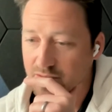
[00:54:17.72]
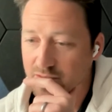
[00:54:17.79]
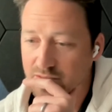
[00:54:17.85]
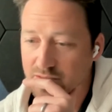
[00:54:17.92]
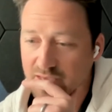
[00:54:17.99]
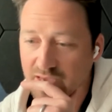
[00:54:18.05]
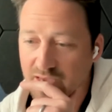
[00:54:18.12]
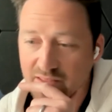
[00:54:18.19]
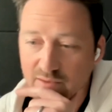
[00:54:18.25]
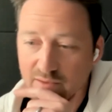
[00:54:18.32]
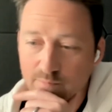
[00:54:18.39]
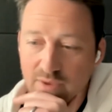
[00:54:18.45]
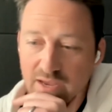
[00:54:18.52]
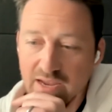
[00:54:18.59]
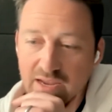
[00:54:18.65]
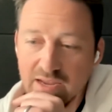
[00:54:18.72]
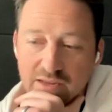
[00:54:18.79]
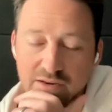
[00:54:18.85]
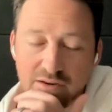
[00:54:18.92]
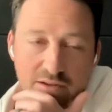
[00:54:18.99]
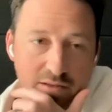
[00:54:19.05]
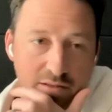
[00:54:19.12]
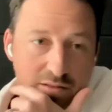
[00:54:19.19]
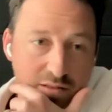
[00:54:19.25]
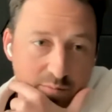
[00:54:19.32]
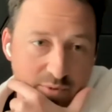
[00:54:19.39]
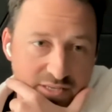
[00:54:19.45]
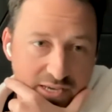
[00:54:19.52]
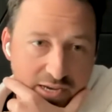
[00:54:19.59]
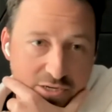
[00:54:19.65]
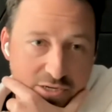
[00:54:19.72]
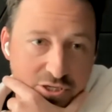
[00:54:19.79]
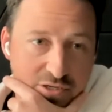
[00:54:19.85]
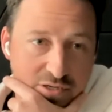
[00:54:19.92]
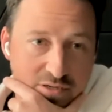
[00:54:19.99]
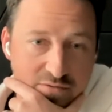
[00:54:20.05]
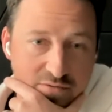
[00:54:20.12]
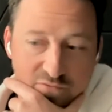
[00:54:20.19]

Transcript: yeah, the main limitation